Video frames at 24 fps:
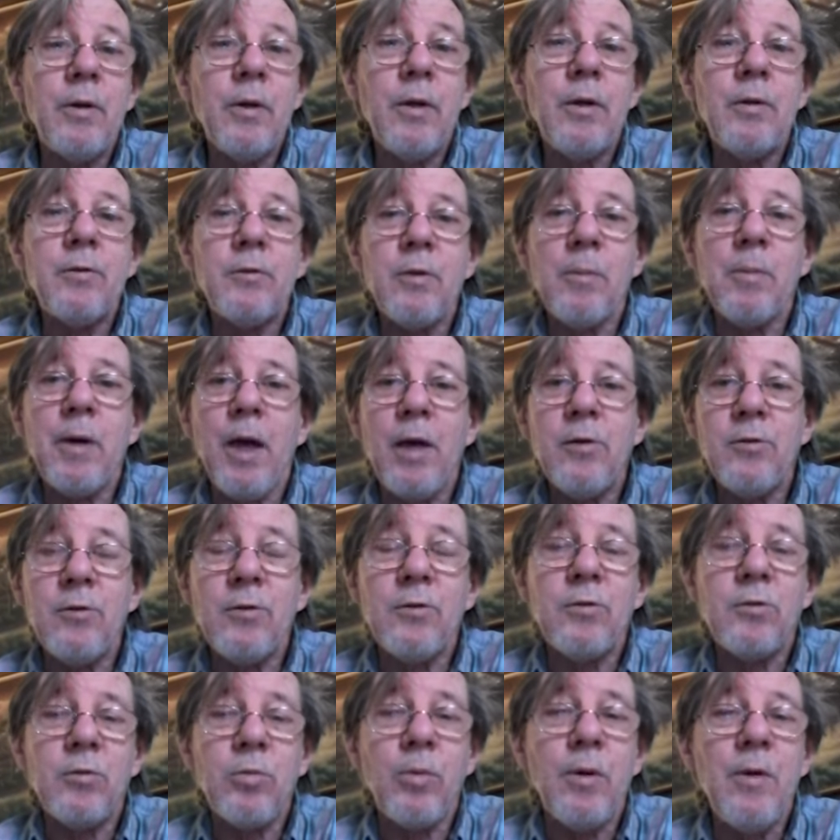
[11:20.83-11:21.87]
in some
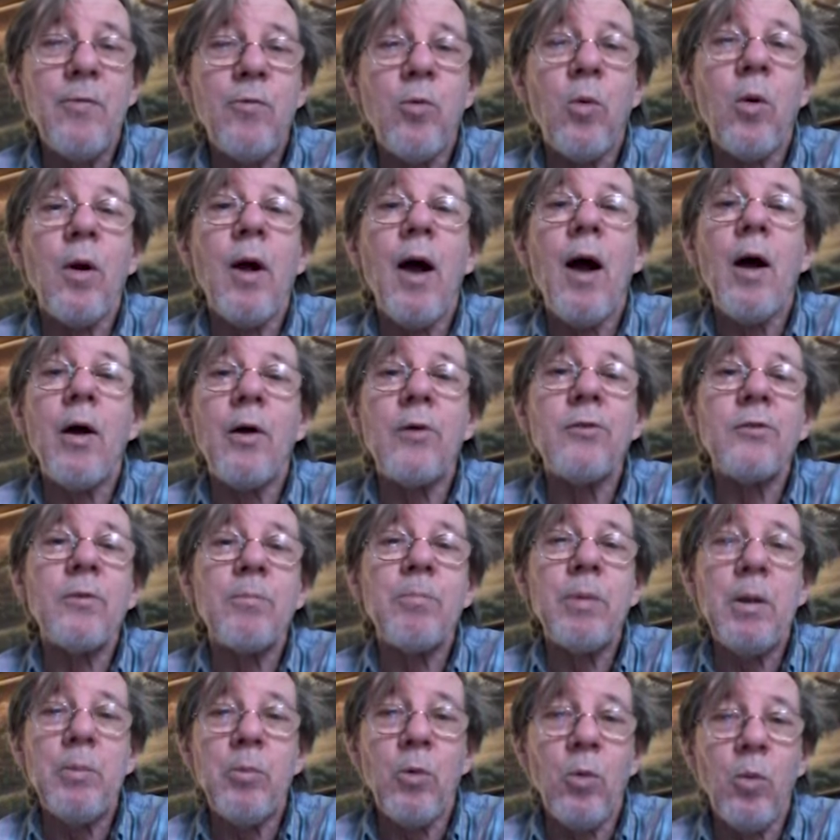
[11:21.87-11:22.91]
cases three, four hours of
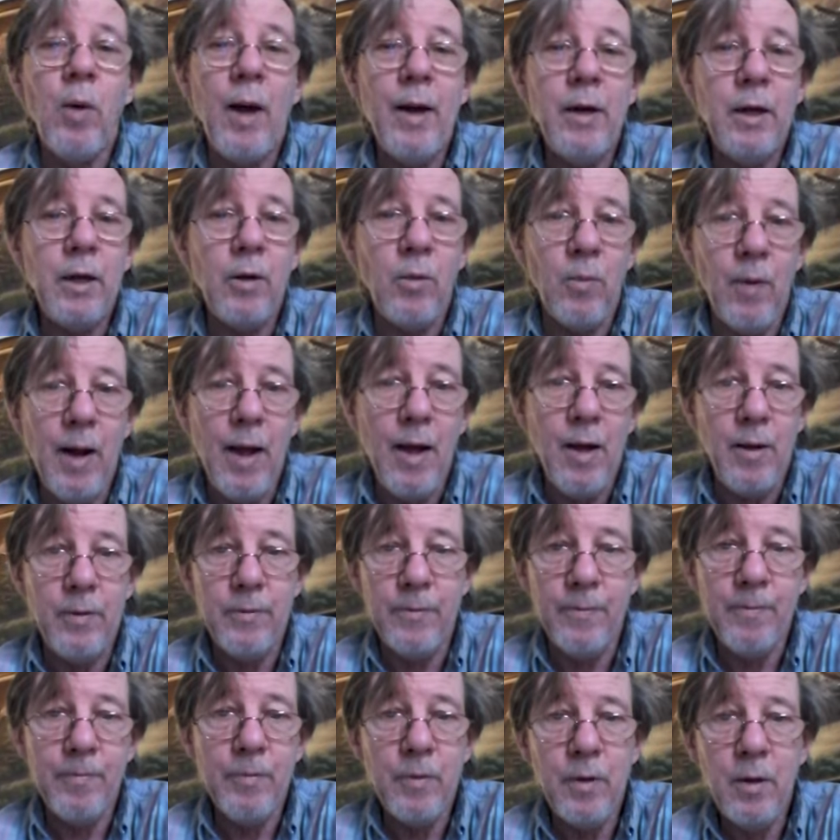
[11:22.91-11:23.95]
people waiting around